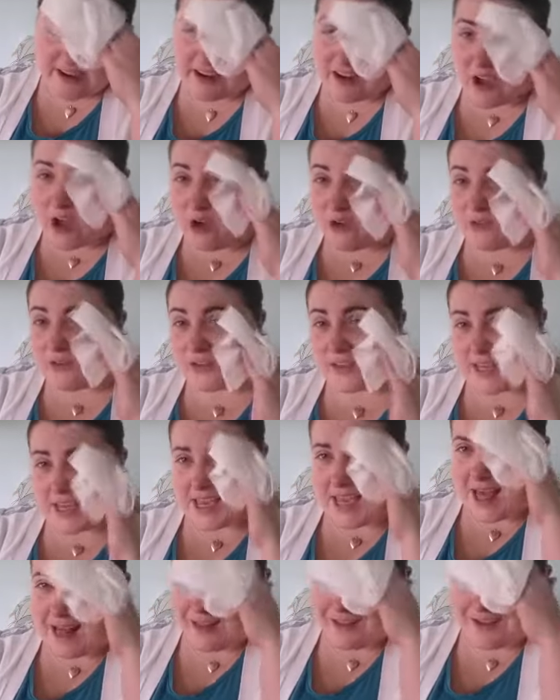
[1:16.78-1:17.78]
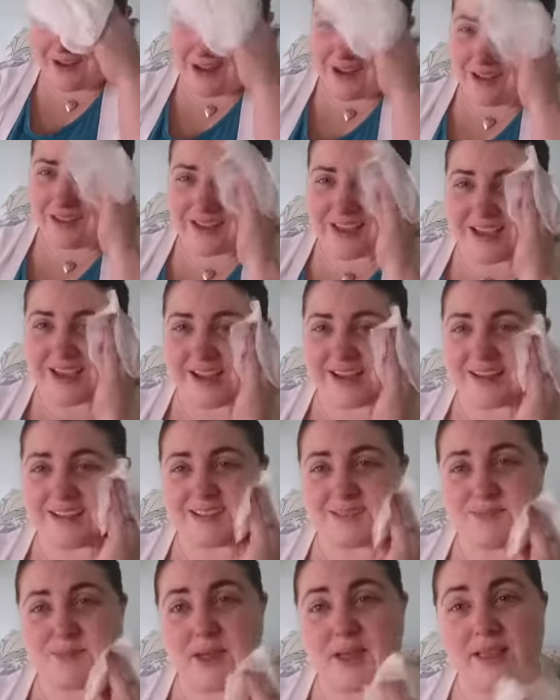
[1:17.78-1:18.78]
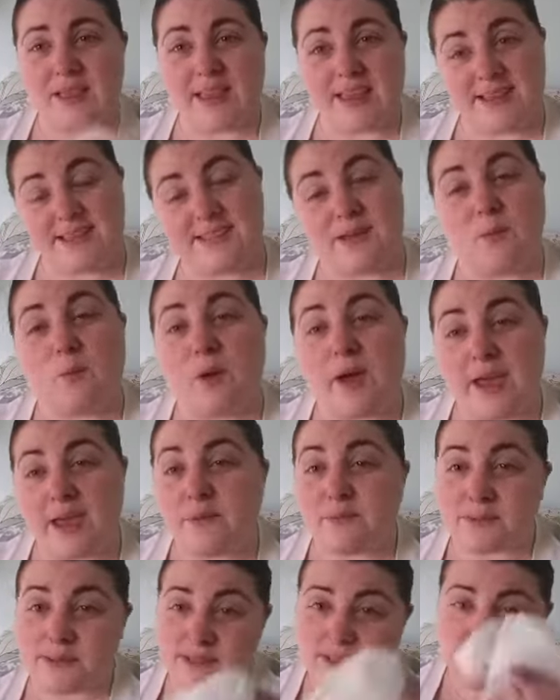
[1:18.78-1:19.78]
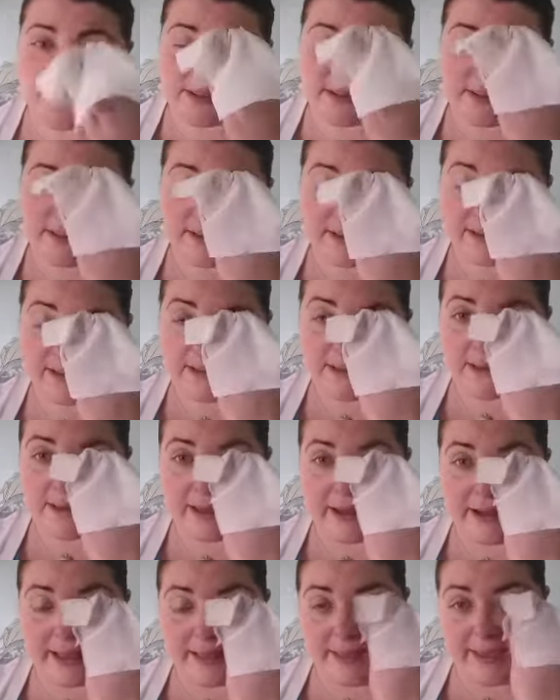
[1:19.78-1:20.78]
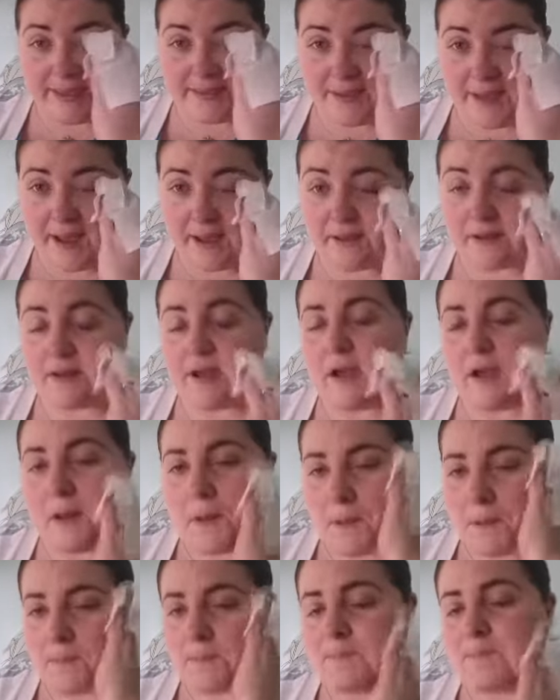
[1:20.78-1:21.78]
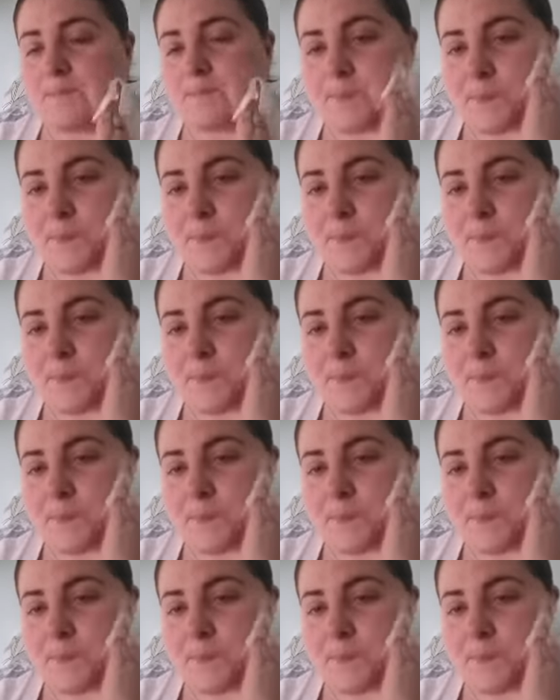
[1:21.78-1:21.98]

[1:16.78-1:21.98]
an overly alcohol-y kind of smell like some wipes. And I like that. But,